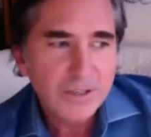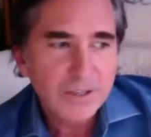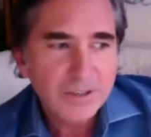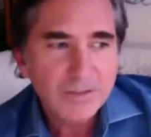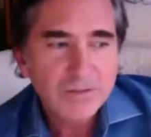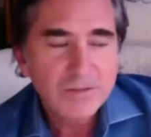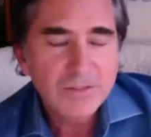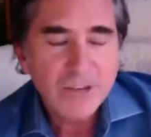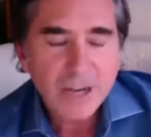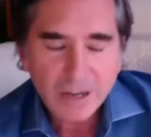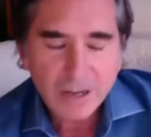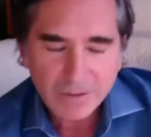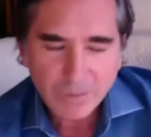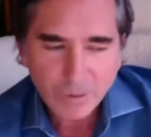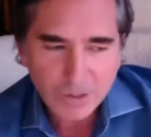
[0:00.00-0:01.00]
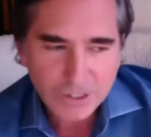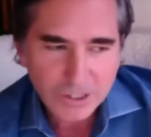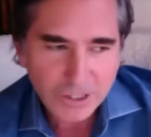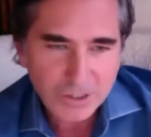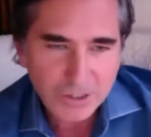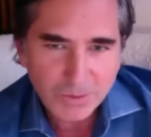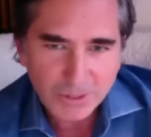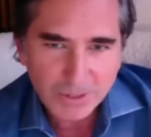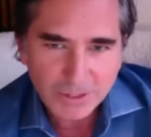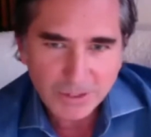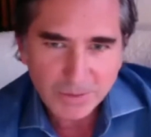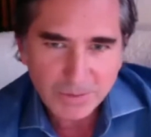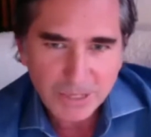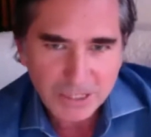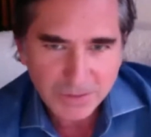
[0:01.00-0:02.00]
very fortunate to win the
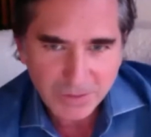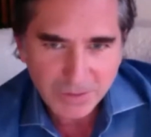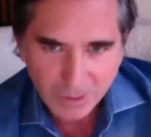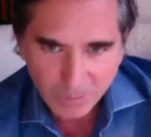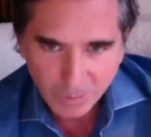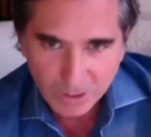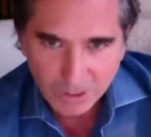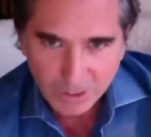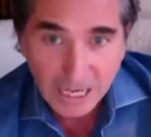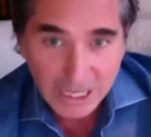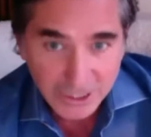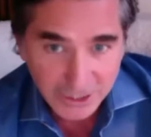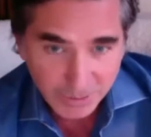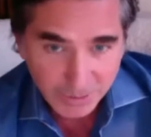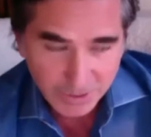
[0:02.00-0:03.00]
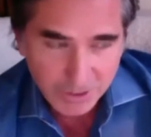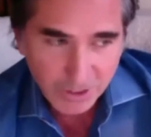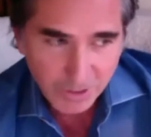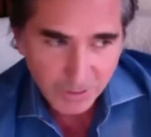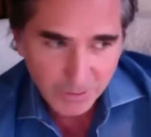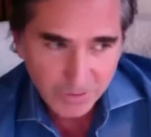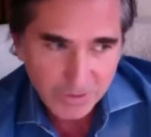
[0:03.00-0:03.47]
Best of Year award last year with those.